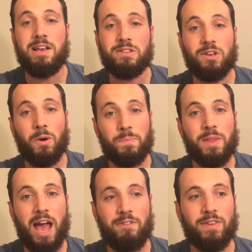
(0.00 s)
So
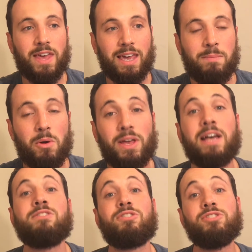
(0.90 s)
I feel like
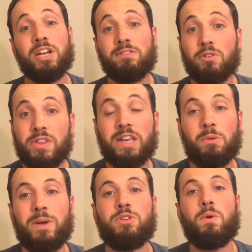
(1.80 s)
emoticons are in general a really
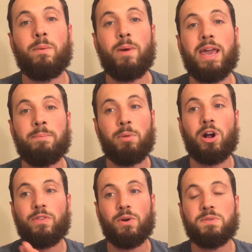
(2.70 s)
good way to
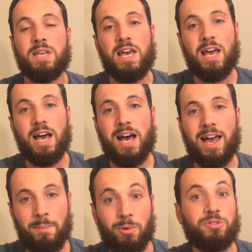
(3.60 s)
impart those
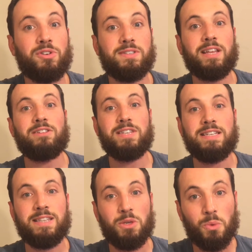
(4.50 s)
emotional
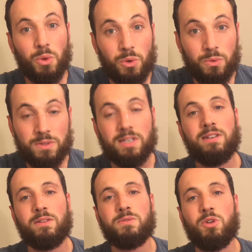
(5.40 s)
subtleties that you lose,
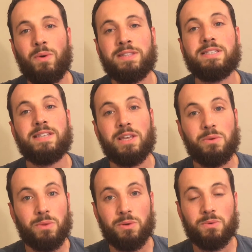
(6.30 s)
those nuances that
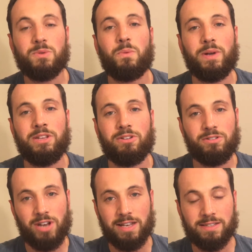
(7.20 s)
you lose when you're
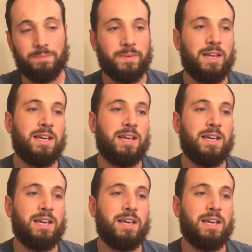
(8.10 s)
texting.